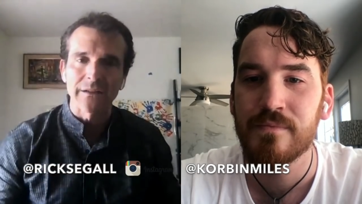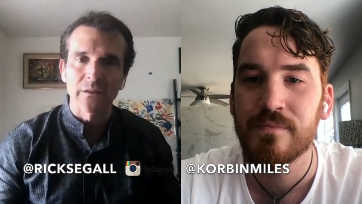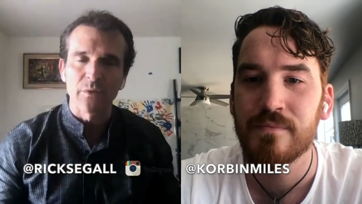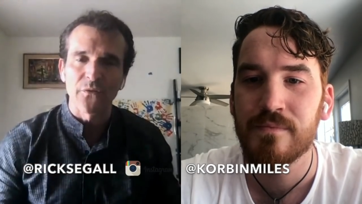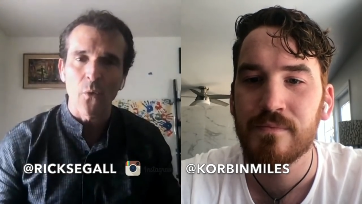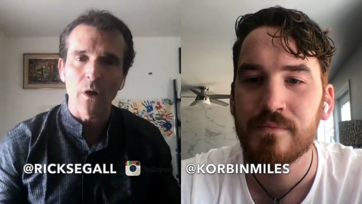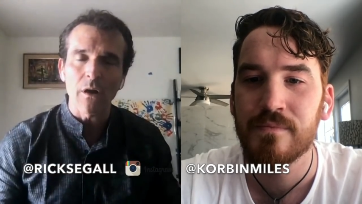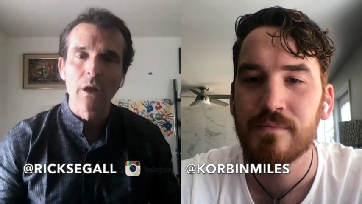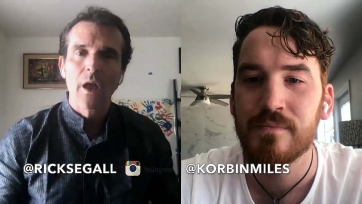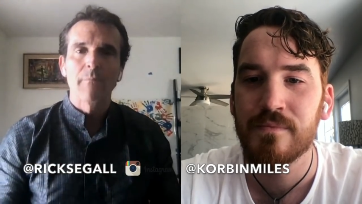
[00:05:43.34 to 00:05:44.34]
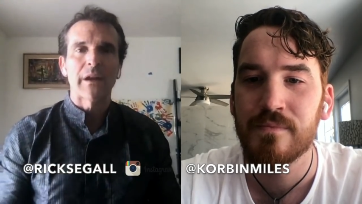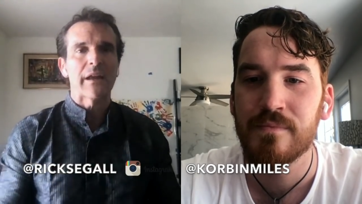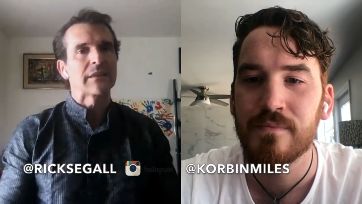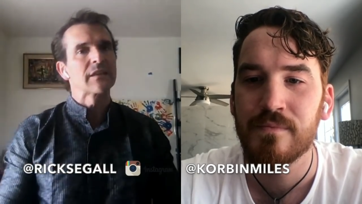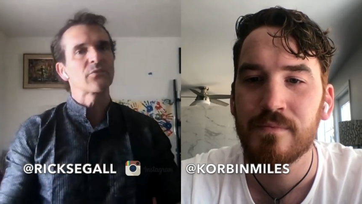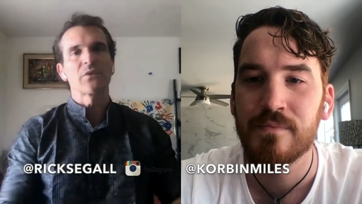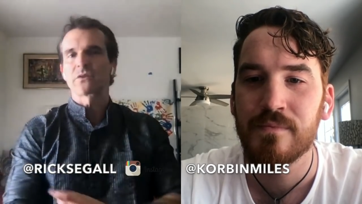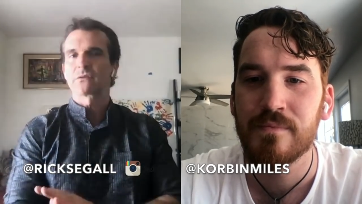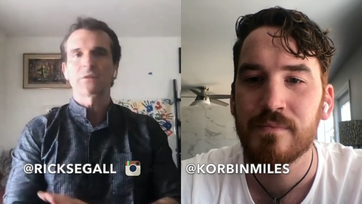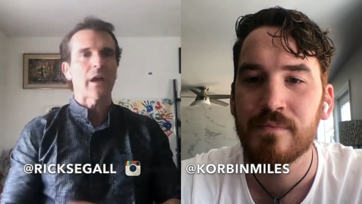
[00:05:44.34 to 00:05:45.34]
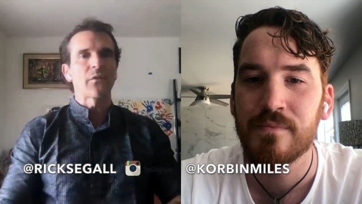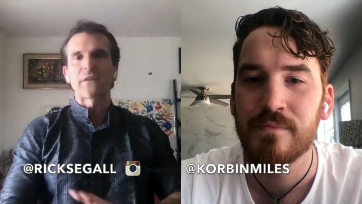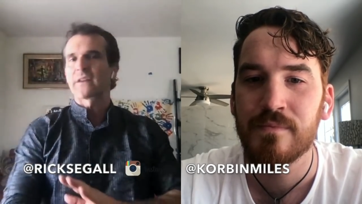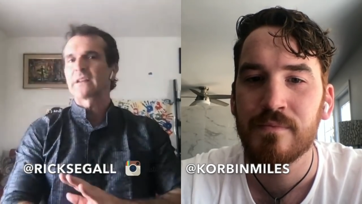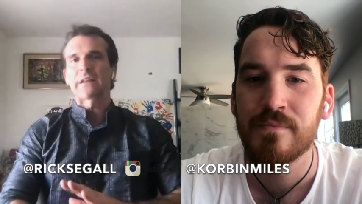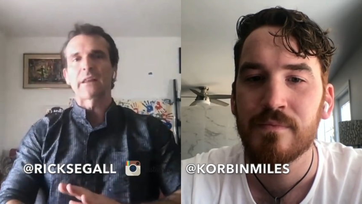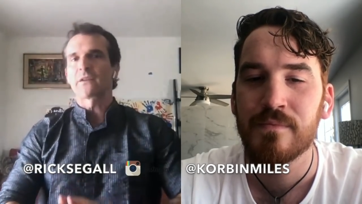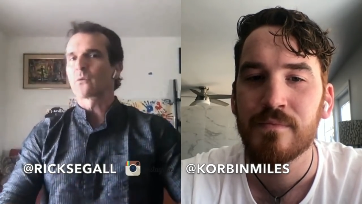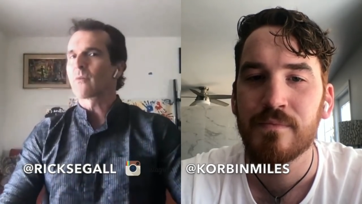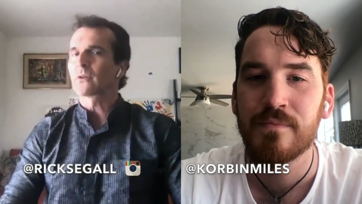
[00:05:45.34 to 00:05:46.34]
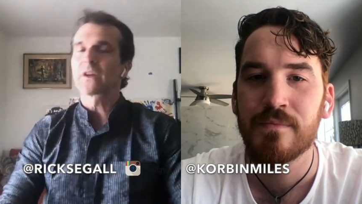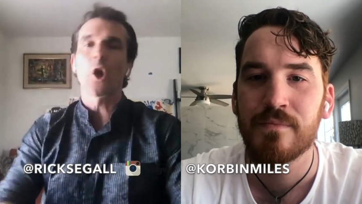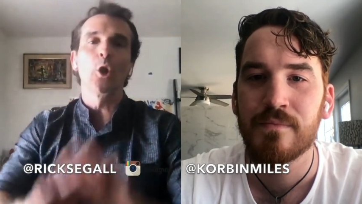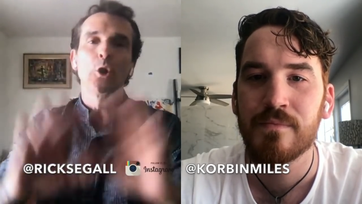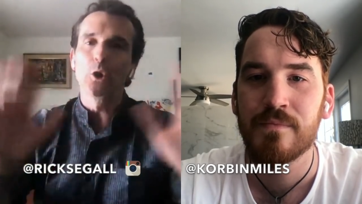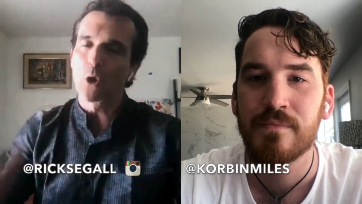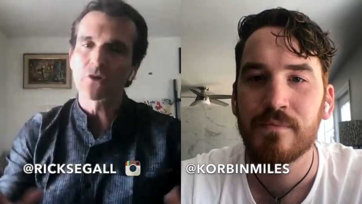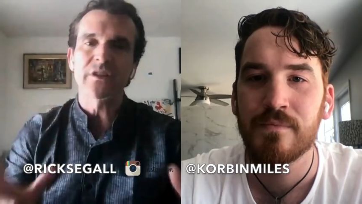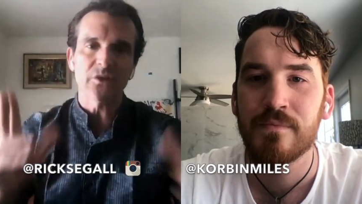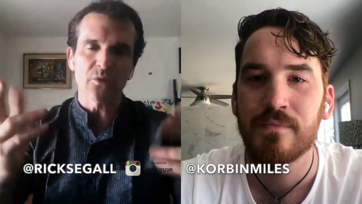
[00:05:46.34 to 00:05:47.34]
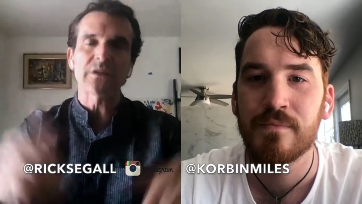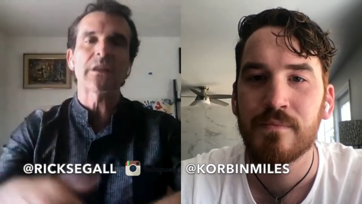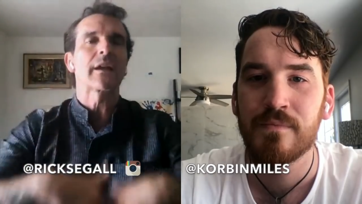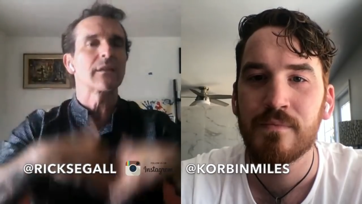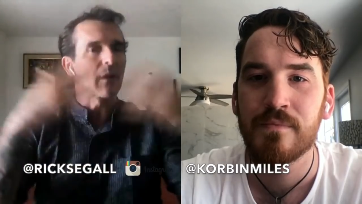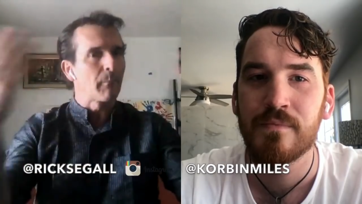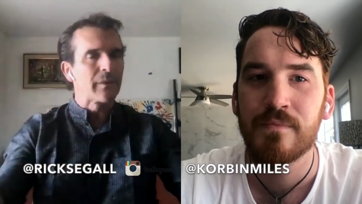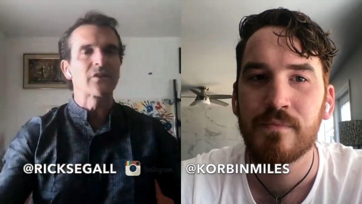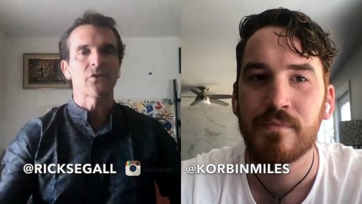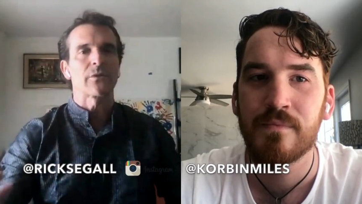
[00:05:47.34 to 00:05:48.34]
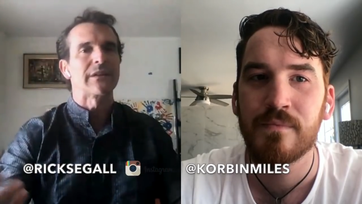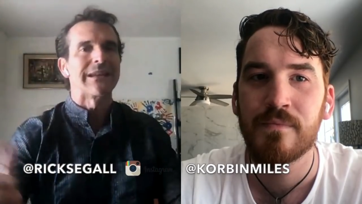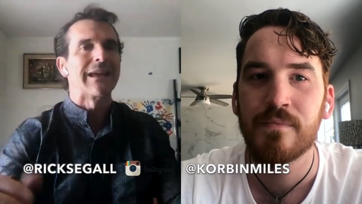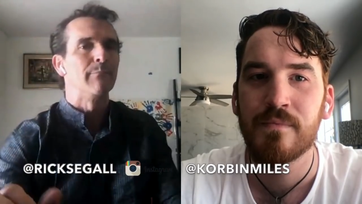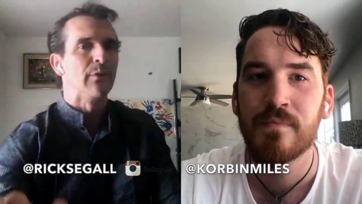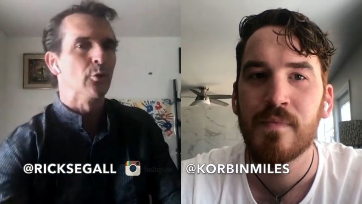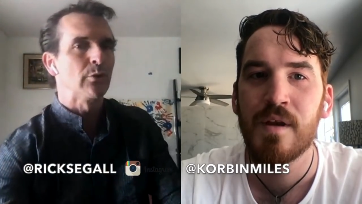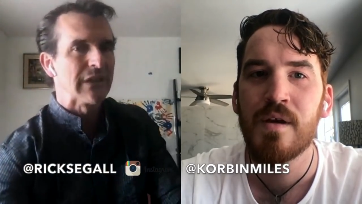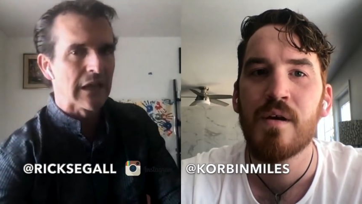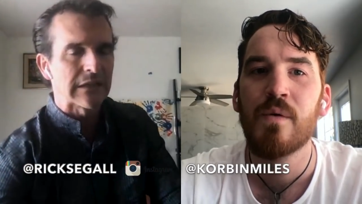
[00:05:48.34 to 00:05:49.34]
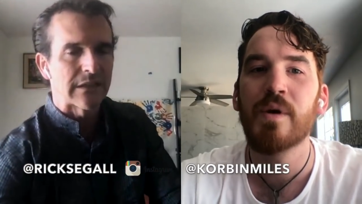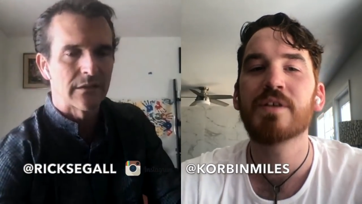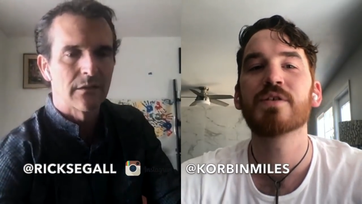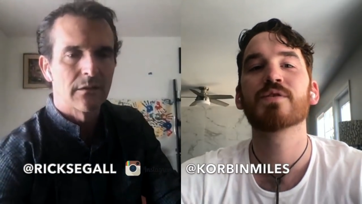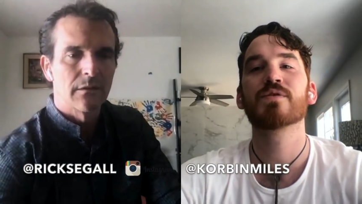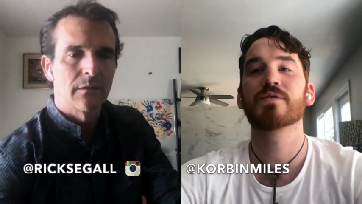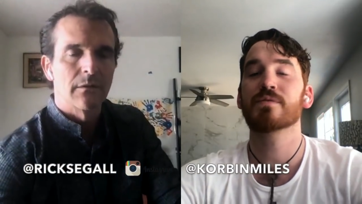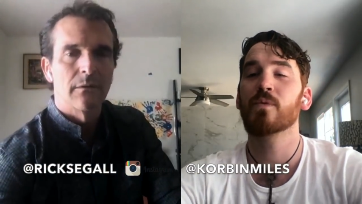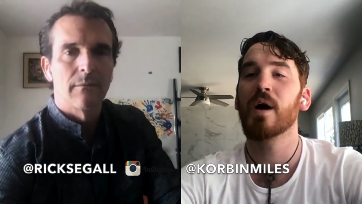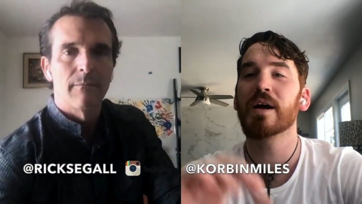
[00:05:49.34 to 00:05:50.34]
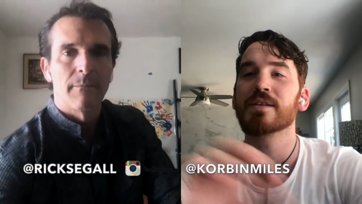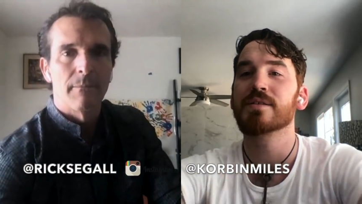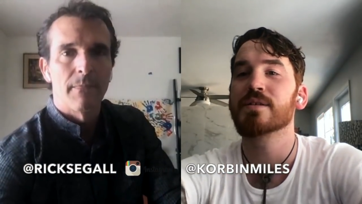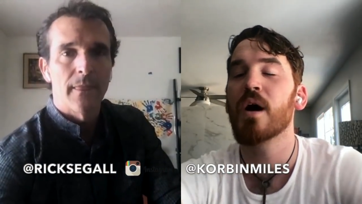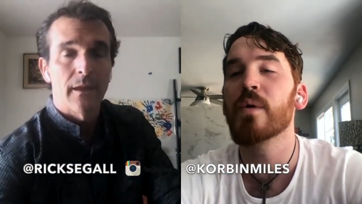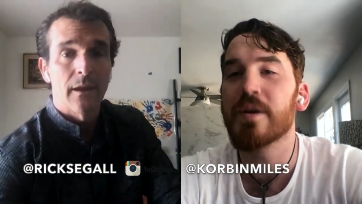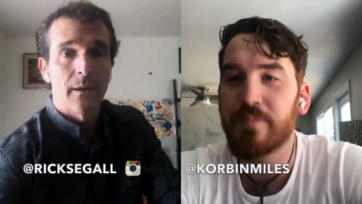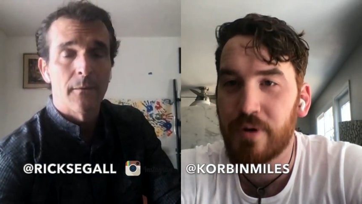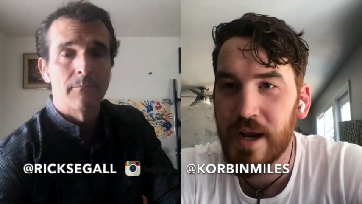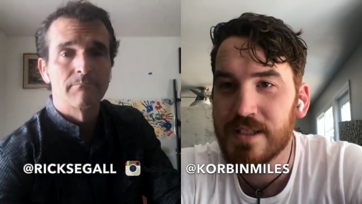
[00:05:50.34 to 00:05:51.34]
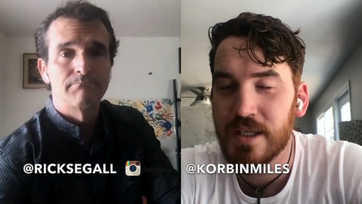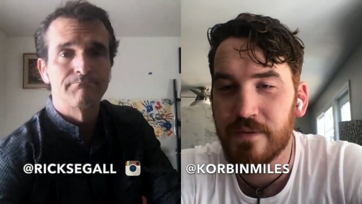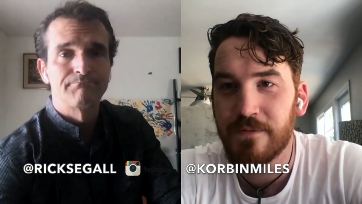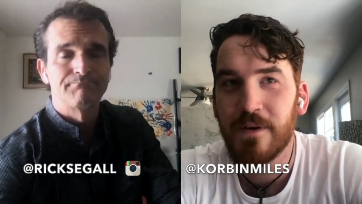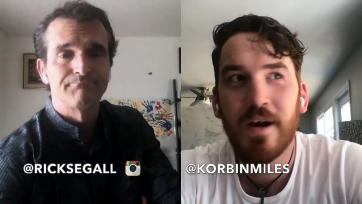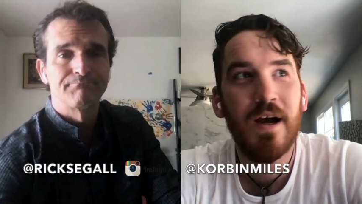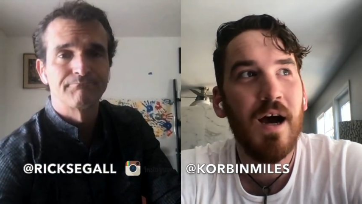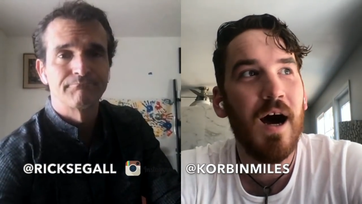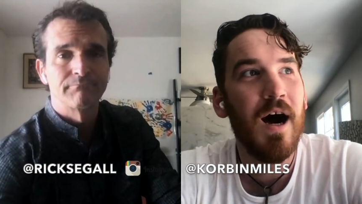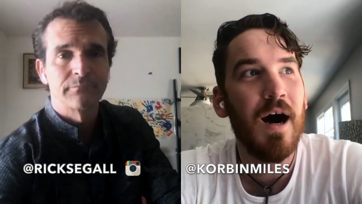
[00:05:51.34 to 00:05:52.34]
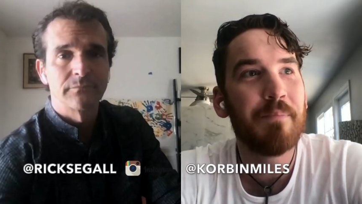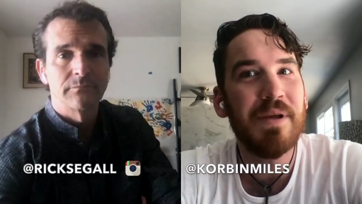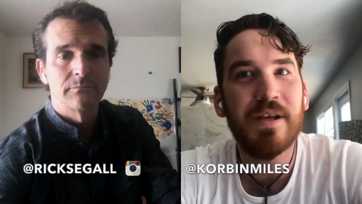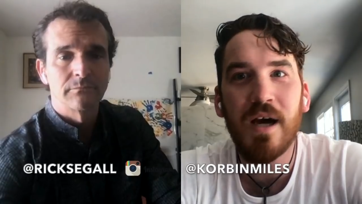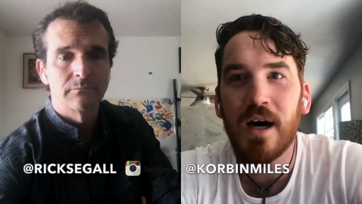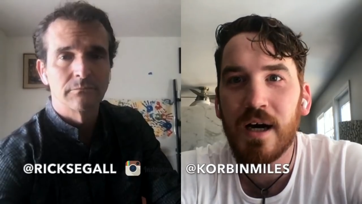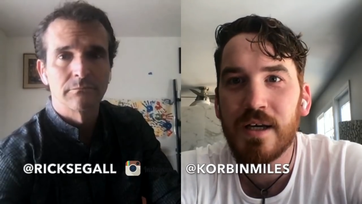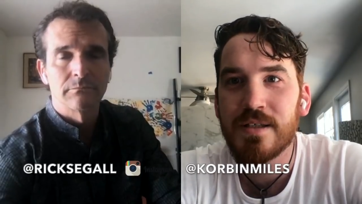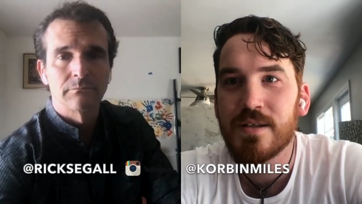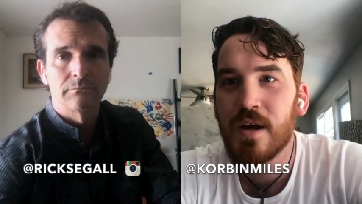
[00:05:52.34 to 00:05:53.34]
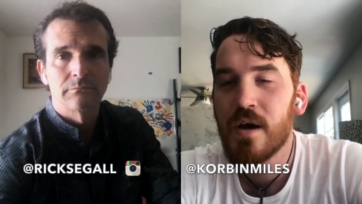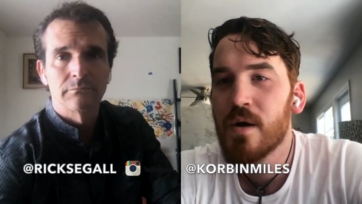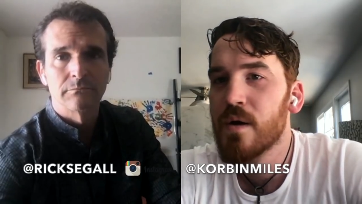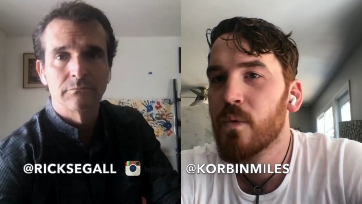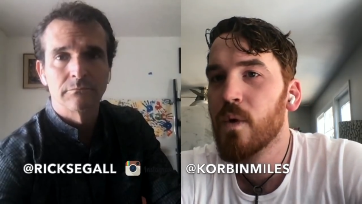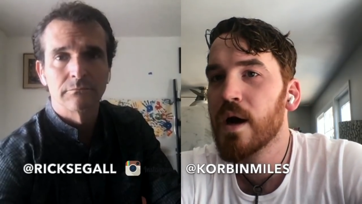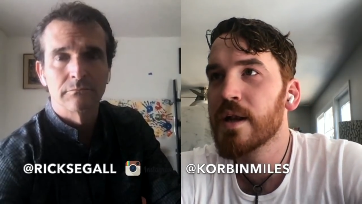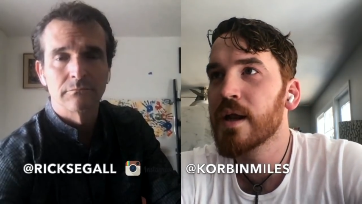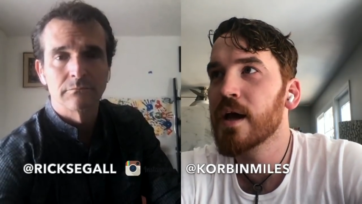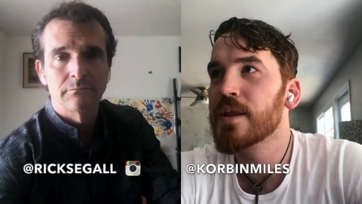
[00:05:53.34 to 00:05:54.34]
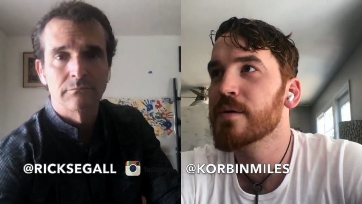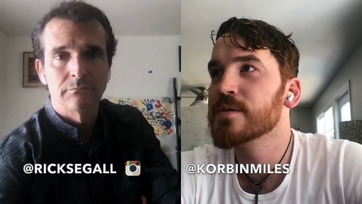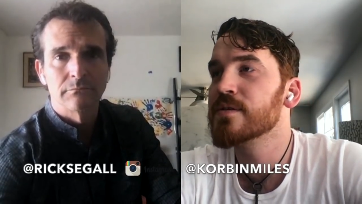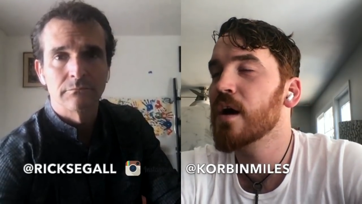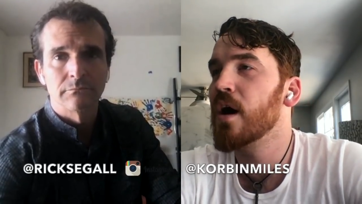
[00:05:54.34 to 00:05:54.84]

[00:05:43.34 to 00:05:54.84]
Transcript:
Speaker 1: acted before. But I, this was, I don't think they'd done anything remotely close. This was like their big screen debut.
Speaker 2: Yes. Which is why it's so impressive uh, because one there was